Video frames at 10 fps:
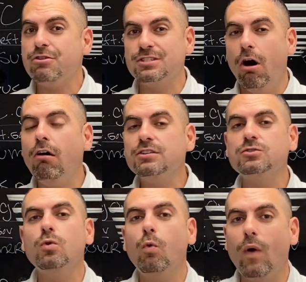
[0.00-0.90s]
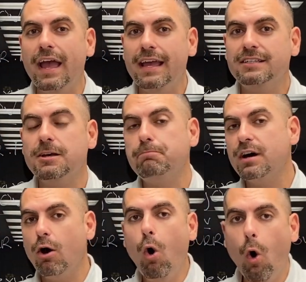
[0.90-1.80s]
there's also a way to
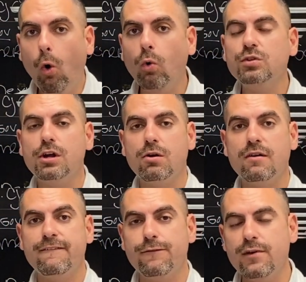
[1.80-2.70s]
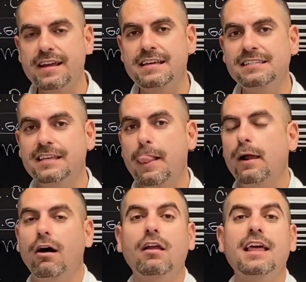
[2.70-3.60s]
put a hold or a freeze
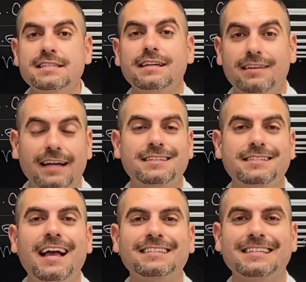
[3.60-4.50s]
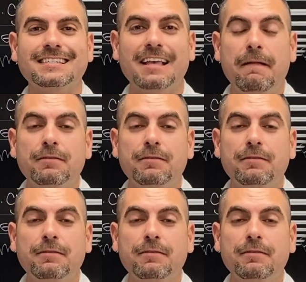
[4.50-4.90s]
on Lexis Nexis.